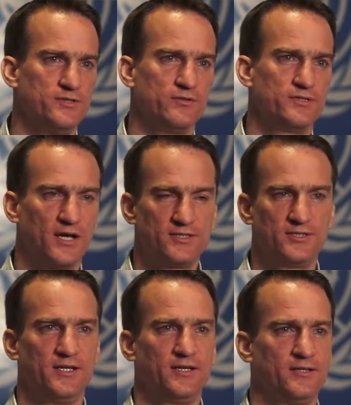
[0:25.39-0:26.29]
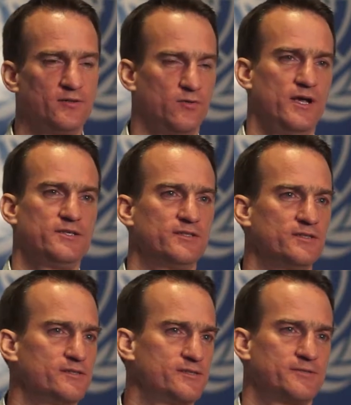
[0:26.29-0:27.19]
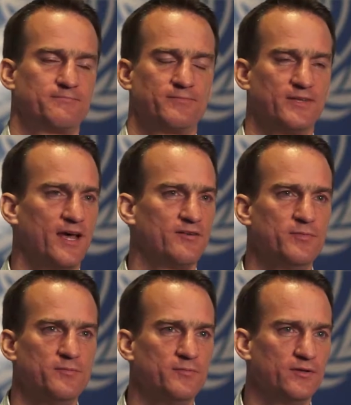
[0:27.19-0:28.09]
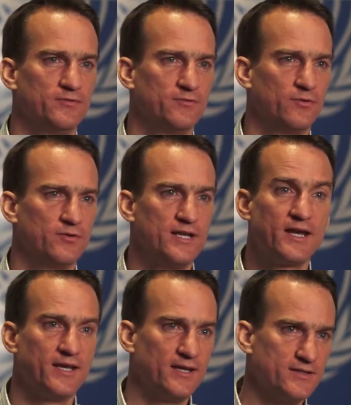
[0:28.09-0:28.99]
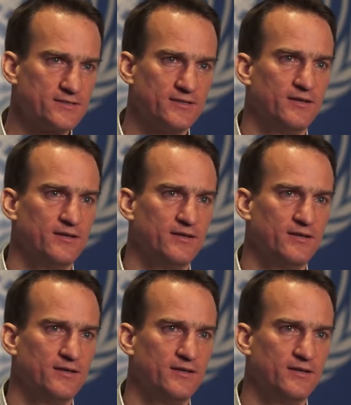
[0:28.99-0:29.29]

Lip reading: you're touching equations that have been built for decades.